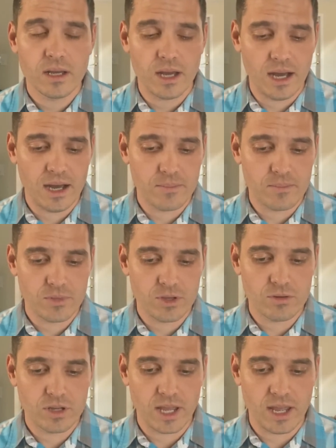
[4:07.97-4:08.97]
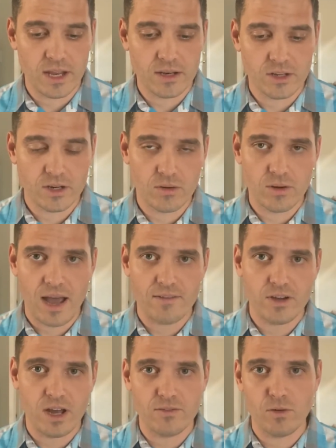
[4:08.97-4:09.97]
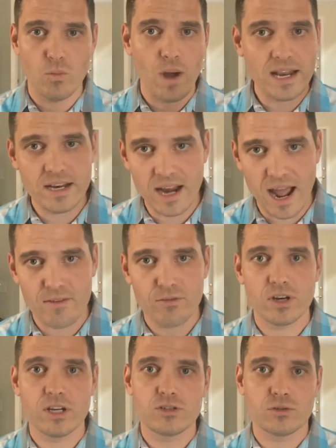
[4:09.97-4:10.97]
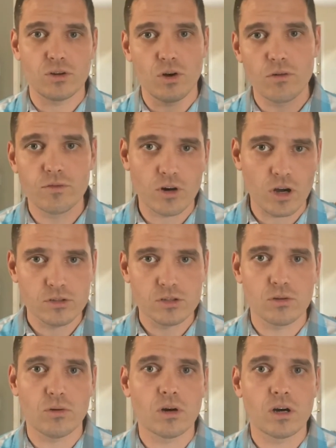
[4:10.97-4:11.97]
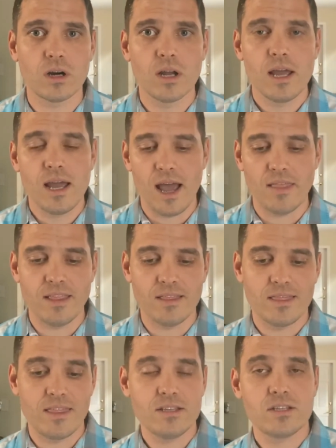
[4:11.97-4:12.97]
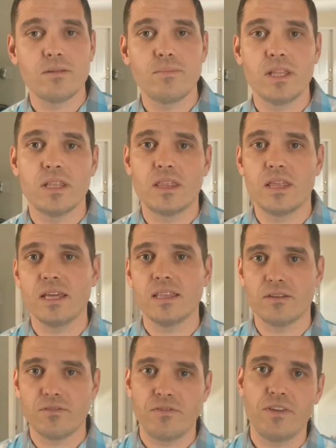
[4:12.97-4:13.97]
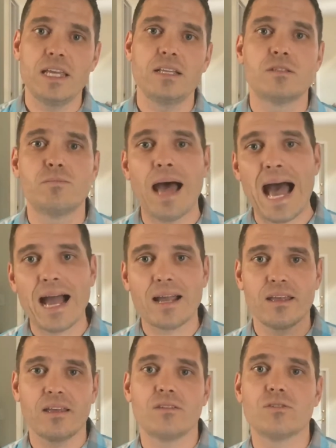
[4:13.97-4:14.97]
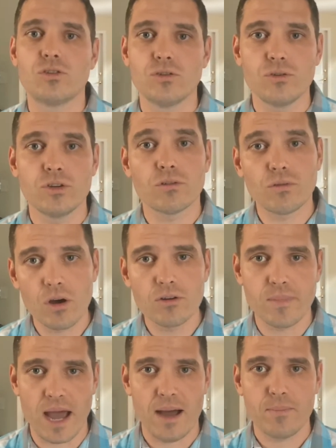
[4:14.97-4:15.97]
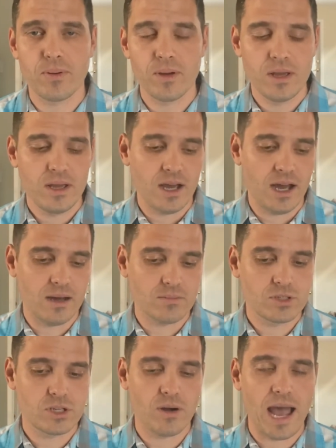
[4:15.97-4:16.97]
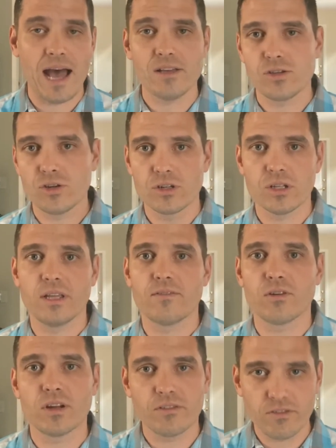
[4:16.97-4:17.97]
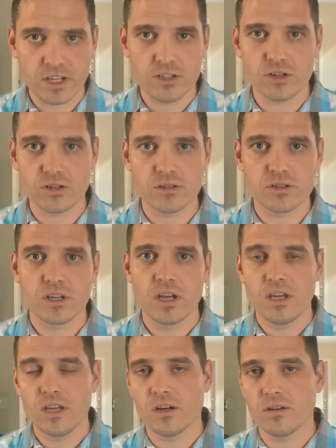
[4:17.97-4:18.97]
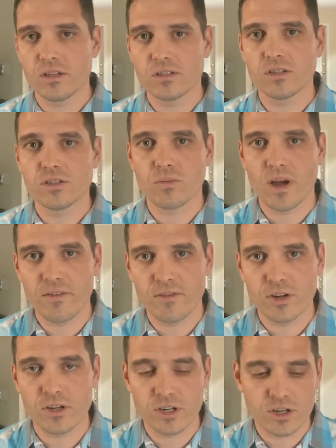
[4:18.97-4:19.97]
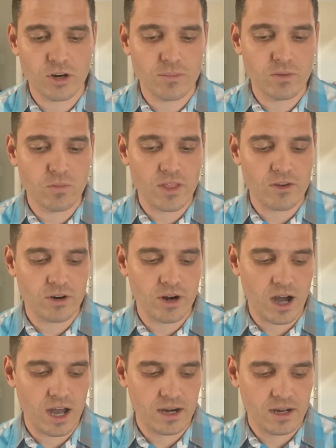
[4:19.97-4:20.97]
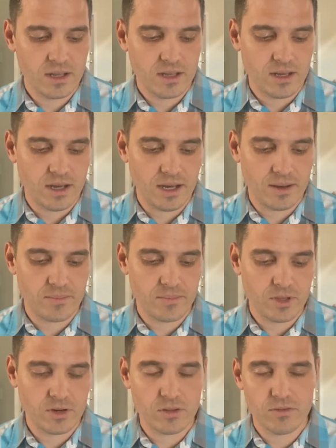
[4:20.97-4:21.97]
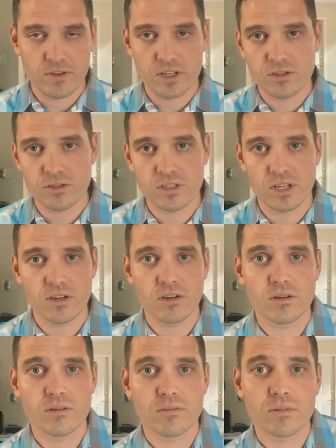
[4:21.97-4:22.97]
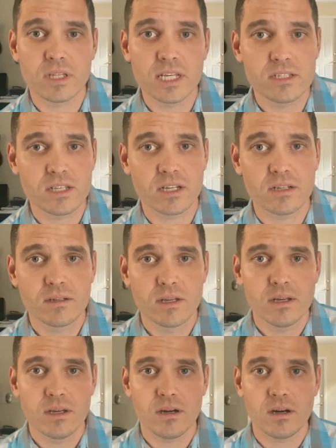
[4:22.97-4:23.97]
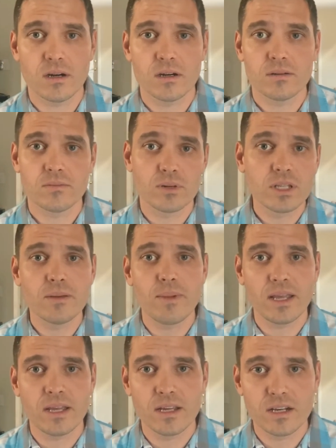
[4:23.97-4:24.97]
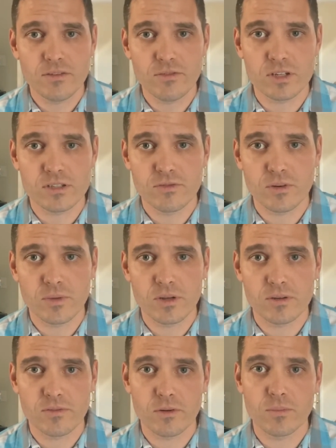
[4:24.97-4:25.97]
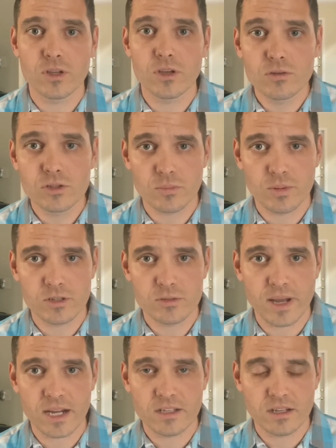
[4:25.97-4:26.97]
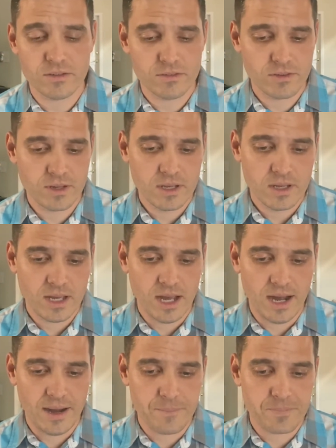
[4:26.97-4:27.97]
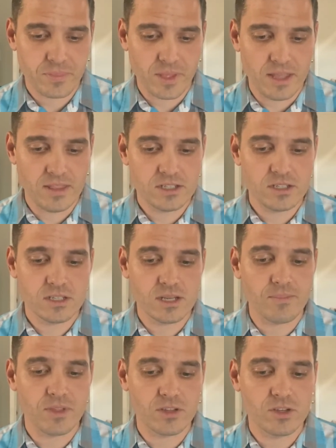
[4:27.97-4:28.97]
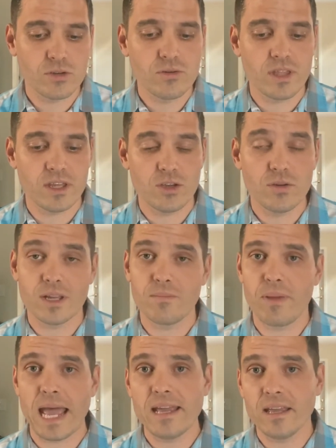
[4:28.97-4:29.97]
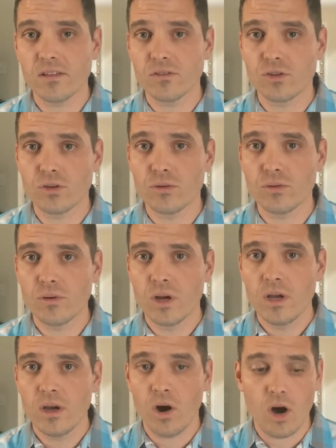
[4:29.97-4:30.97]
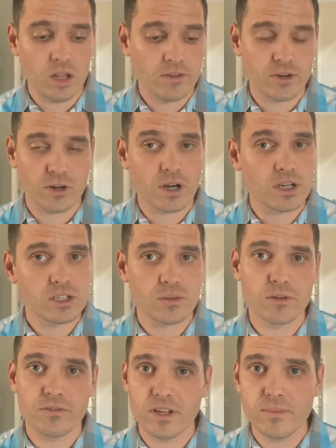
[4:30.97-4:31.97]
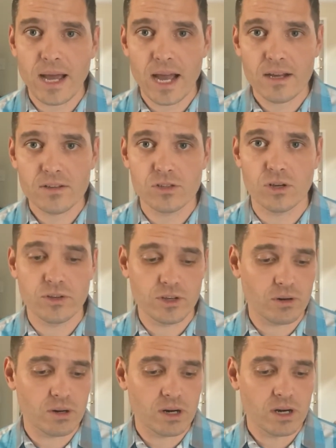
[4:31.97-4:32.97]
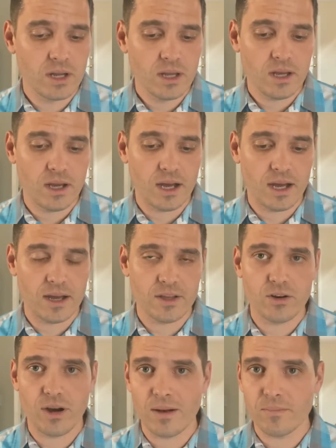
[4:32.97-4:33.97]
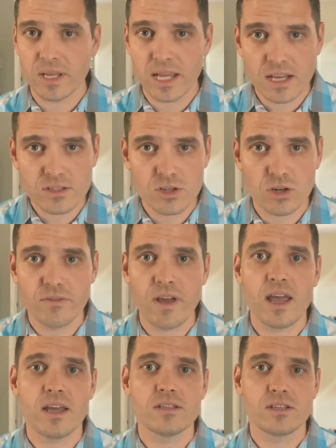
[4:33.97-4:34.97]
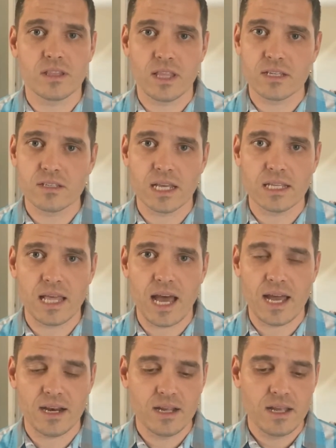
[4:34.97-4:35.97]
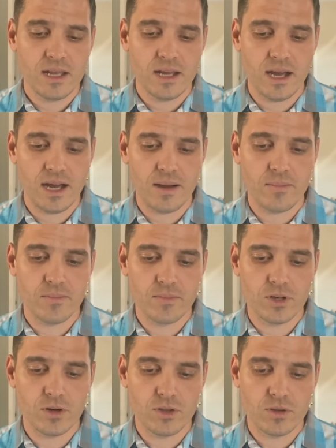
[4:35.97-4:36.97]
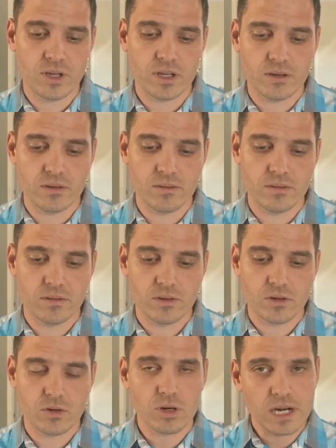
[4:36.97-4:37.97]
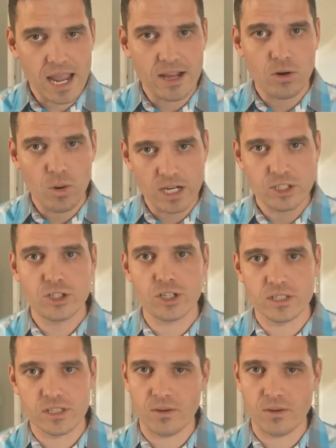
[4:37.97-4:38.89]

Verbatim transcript: Um, you can you know have kind of a weighted average or an overall score, and then this can be the thing that feeds back into your roadmap. Um, so as you're delivering features, you know this is a way for you to determine whether or not um, you know the features that you're releasing are really making a difference from a from a user perspective. Um, and this is something too that you can bake into all of your customer feedback. So your uh, your NPS surveys and things like that. Um, you know you can create questions.